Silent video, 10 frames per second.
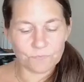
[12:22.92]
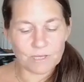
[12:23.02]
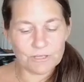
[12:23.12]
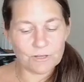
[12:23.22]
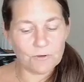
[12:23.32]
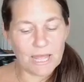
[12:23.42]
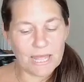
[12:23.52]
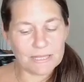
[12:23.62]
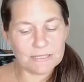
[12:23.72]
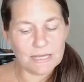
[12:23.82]
you know,
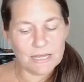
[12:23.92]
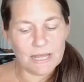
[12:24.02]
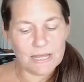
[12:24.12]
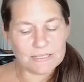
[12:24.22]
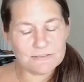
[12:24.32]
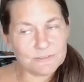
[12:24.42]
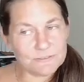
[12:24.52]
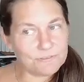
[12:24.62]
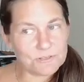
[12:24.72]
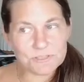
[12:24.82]
and different
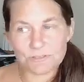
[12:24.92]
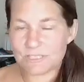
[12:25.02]
folks are